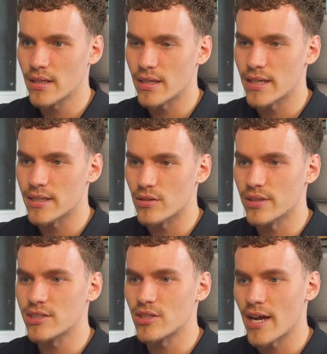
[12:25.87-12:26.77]
is on
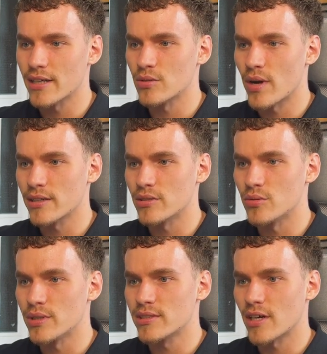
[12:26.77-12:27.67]
this diagonal angle,
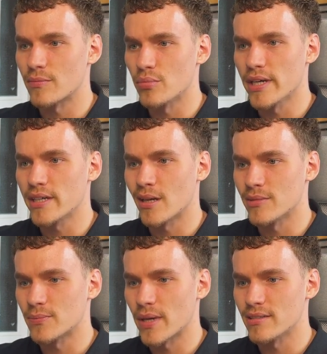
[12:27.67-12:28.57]
and it's kind of breaking up the
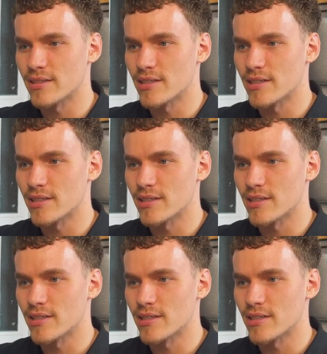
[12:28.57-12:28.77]
space here.